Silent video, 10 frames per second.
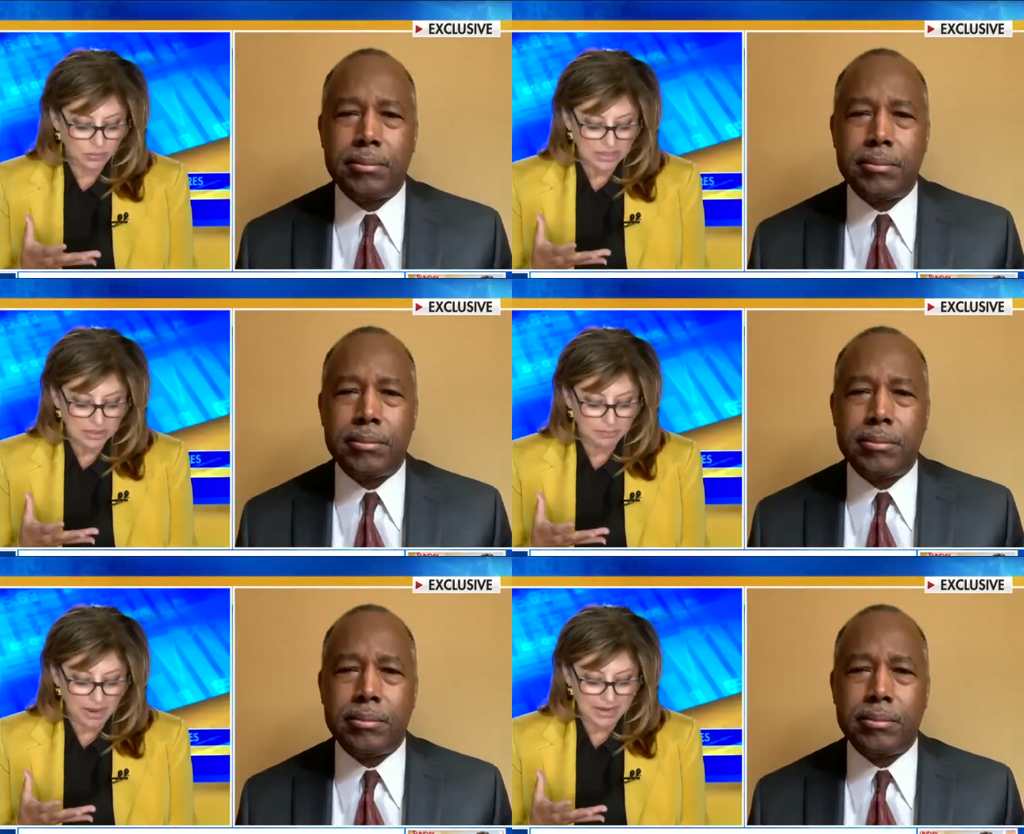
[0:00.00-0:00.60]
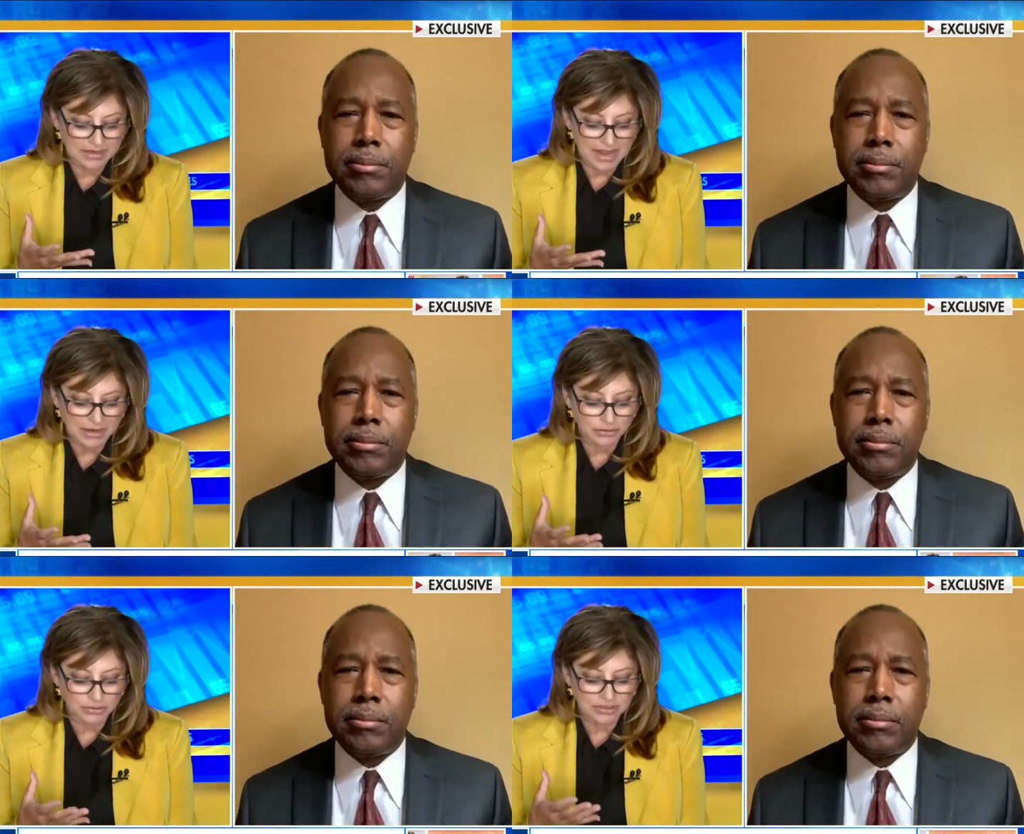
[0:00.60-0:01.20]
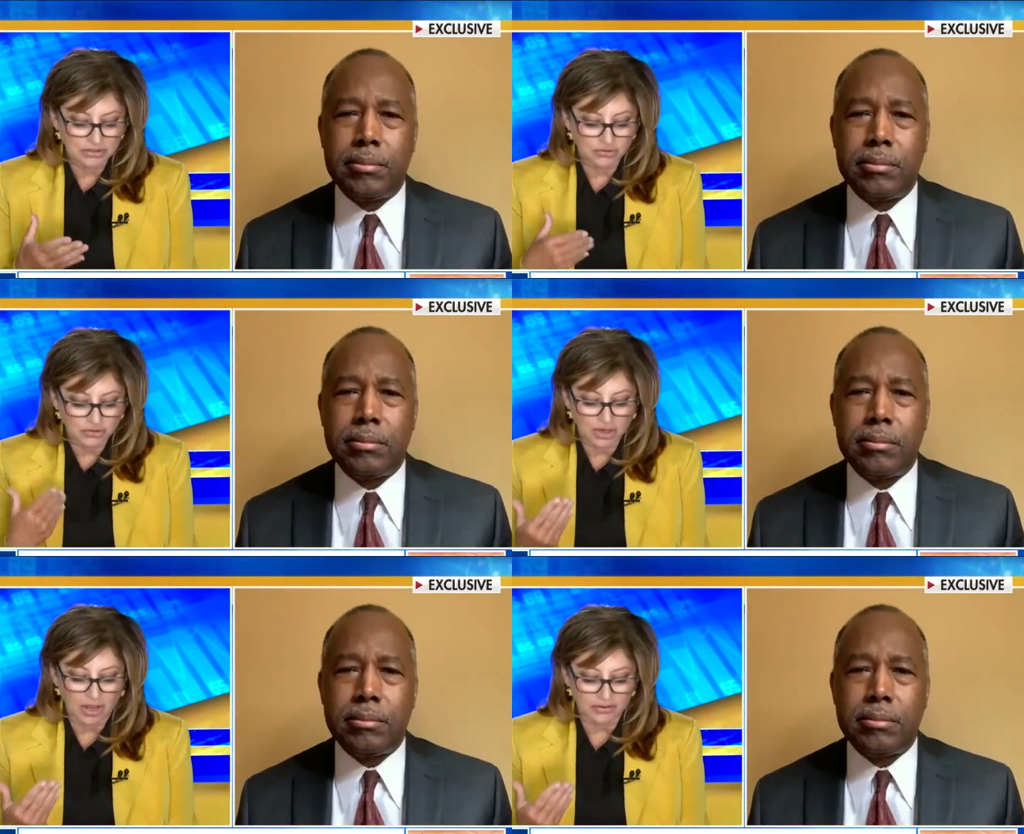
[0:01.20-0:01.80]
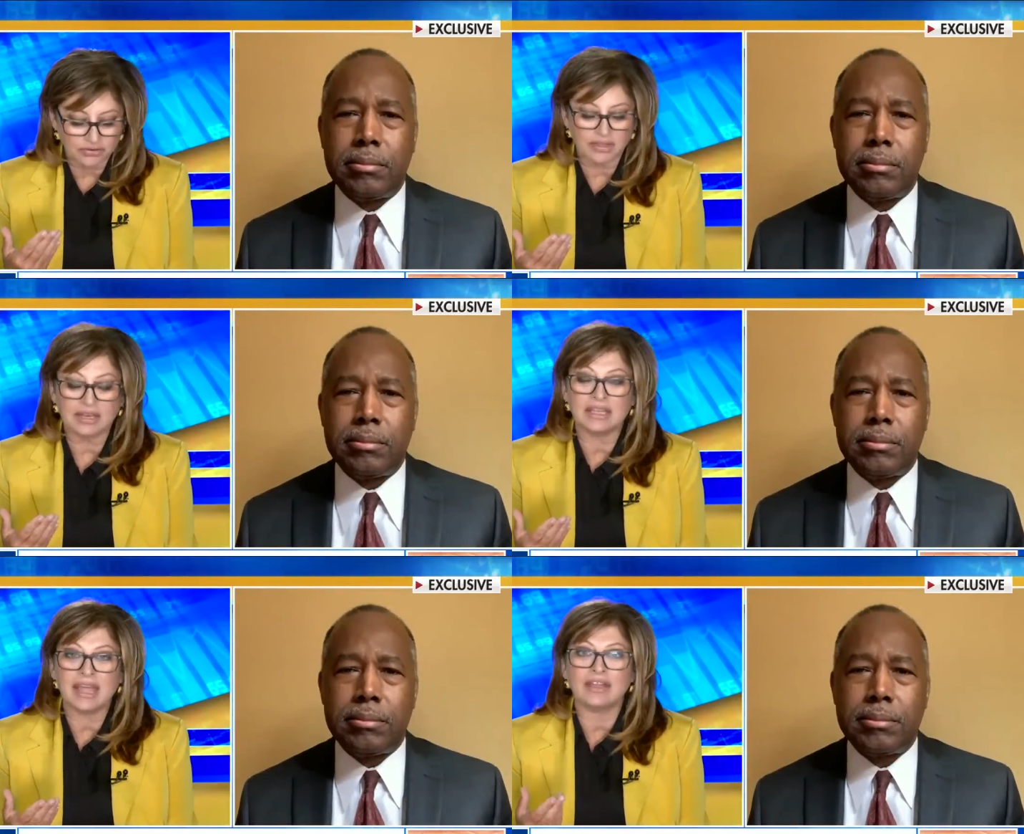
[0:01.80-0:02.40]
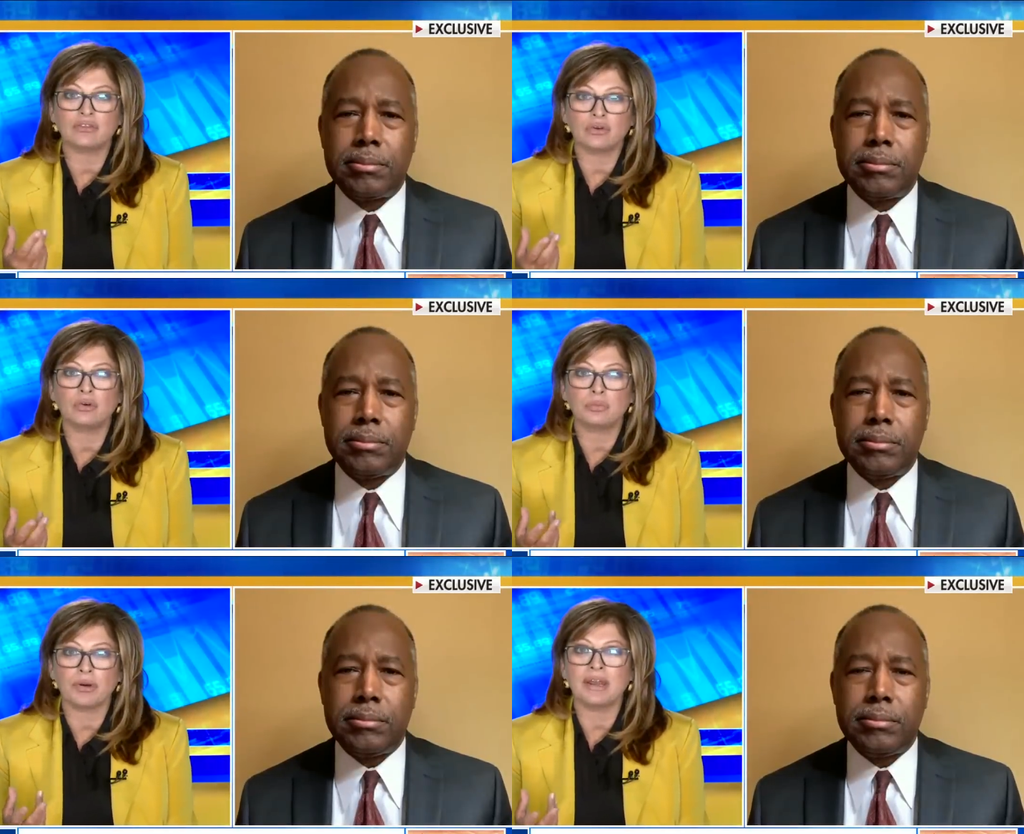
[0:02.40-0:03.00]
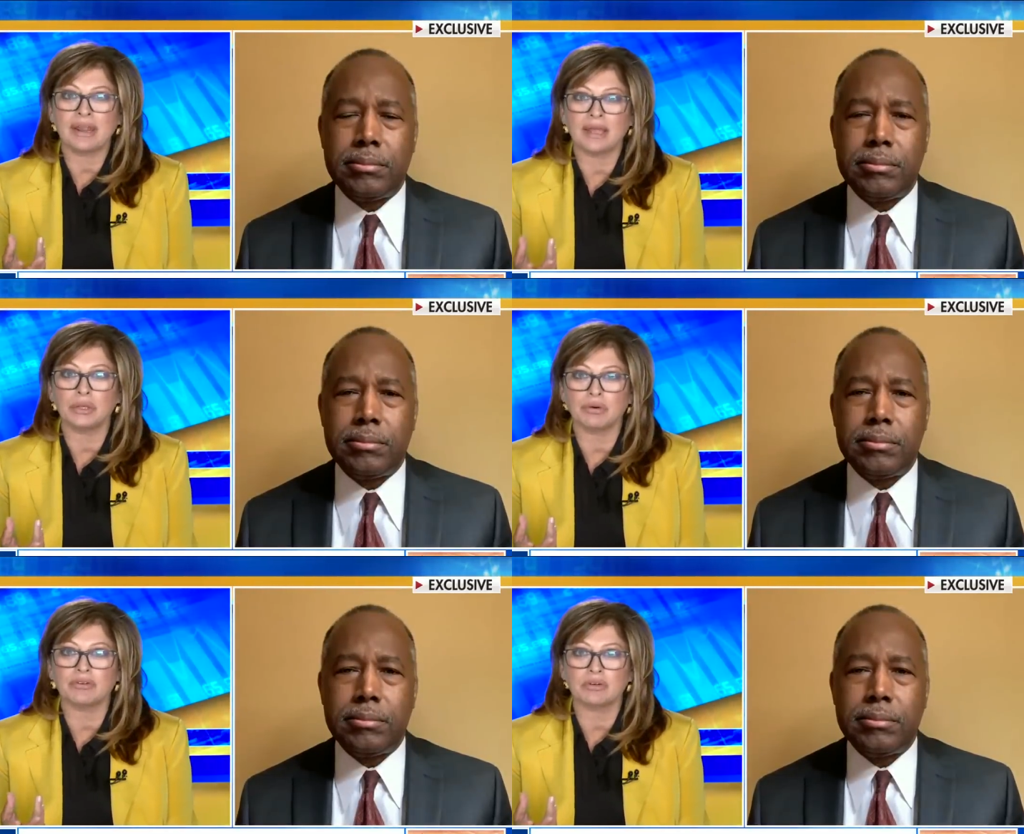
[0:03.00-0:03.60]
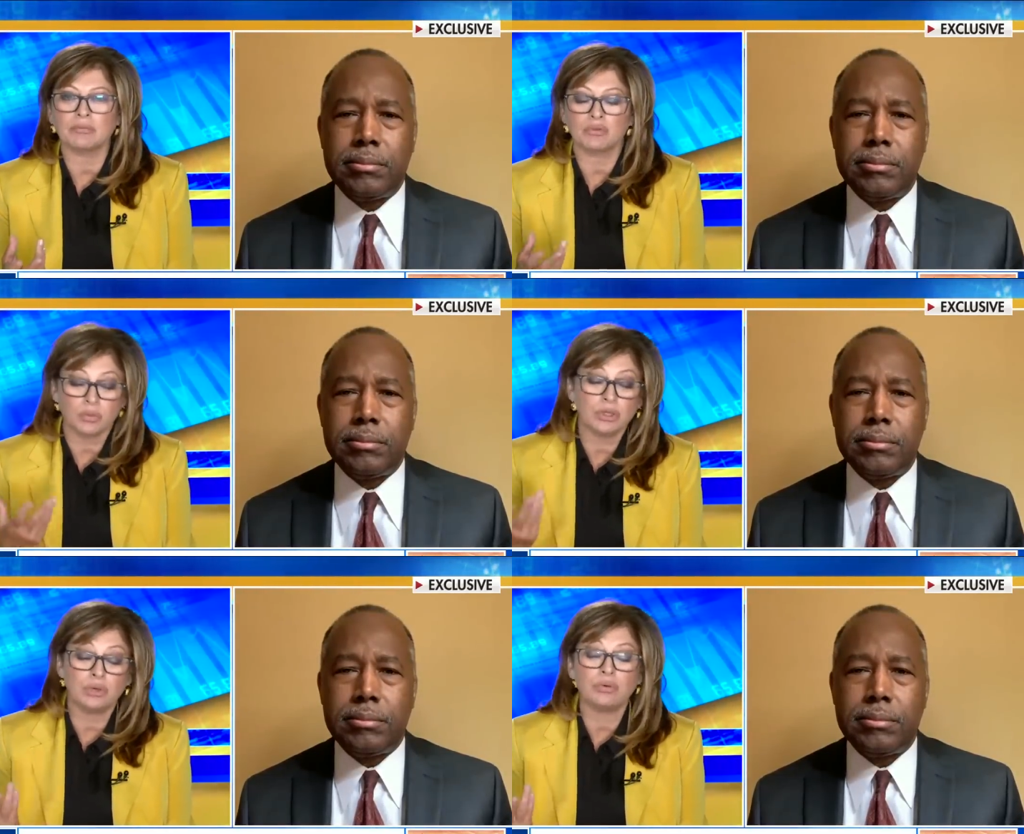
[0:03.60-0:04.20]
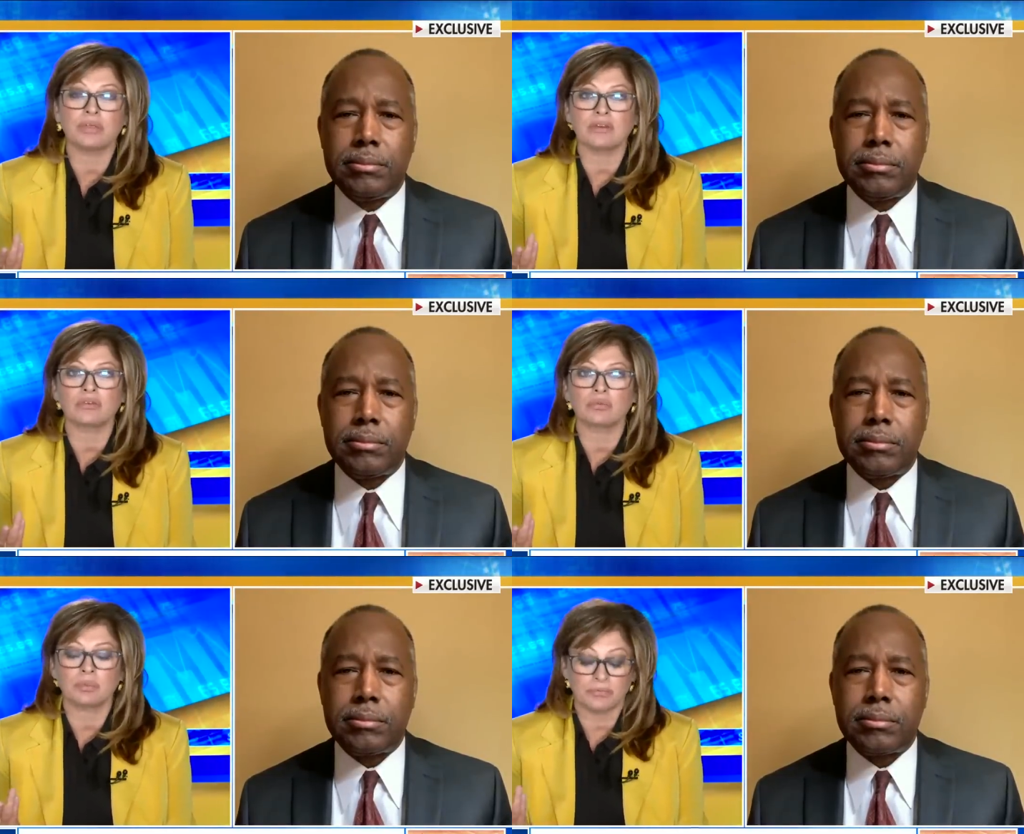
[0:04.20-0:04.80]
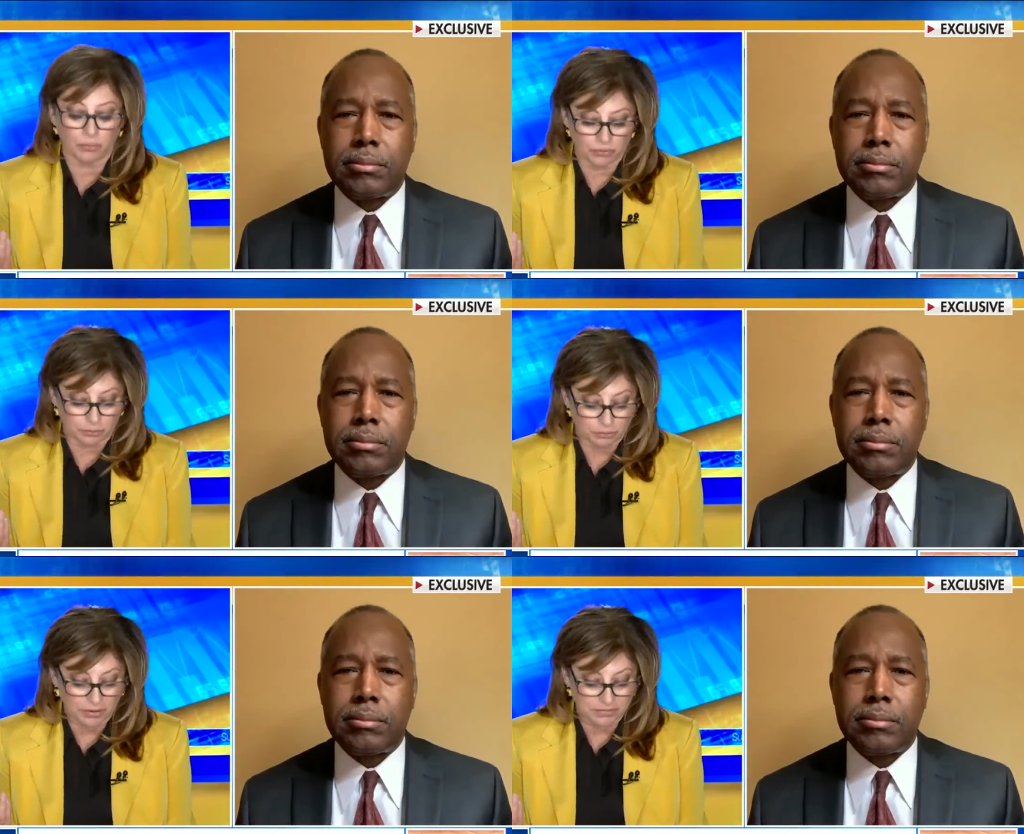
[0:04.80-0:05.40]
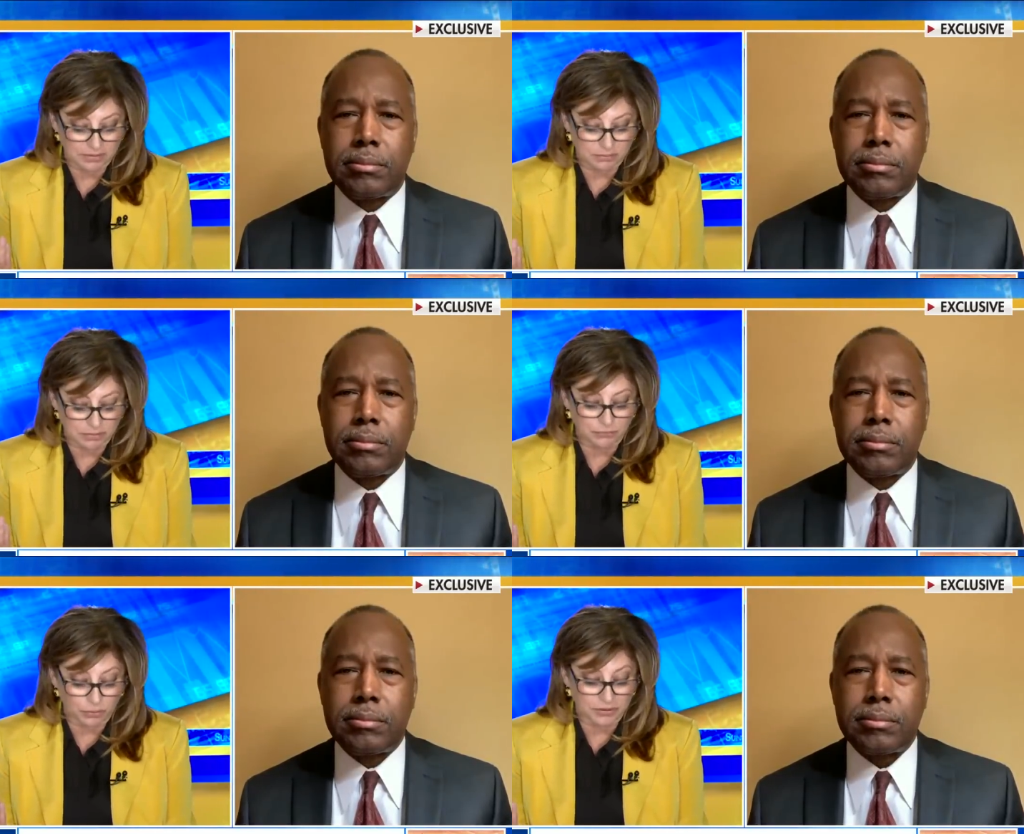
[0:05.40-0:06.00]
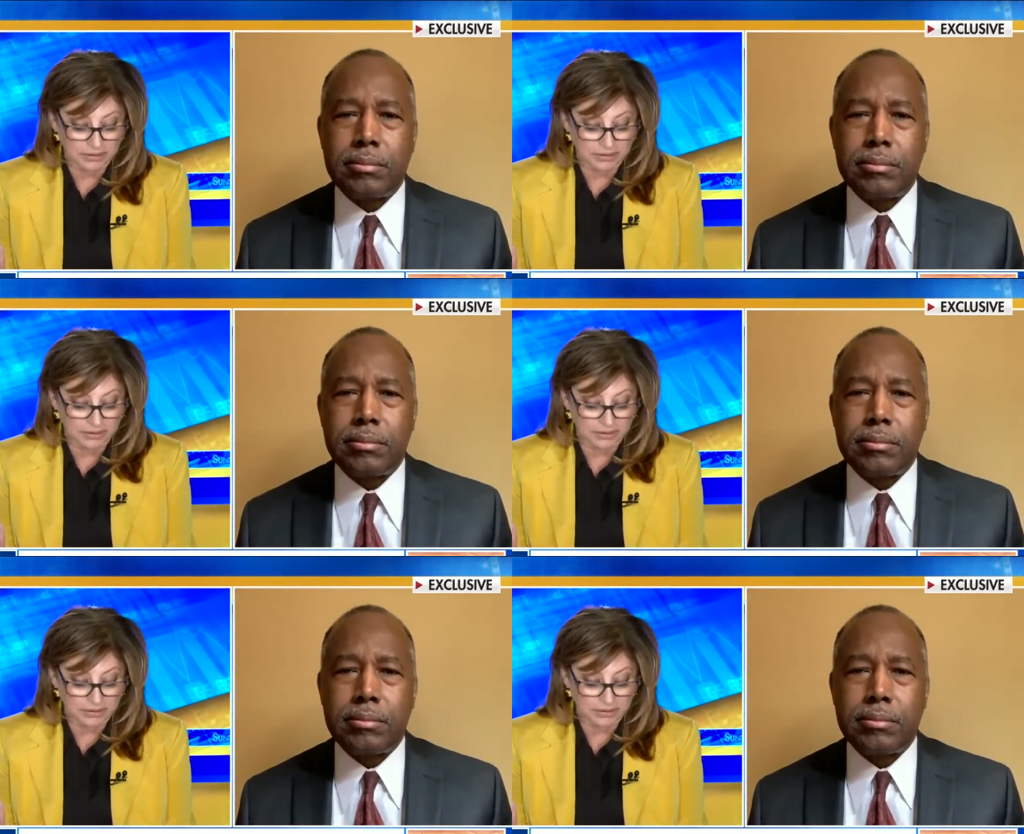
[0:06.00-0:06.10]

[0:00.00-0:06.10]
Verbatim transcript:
Speaker 1: week, Biden actually discussed that he had two brain aneurysms. We knew this before before the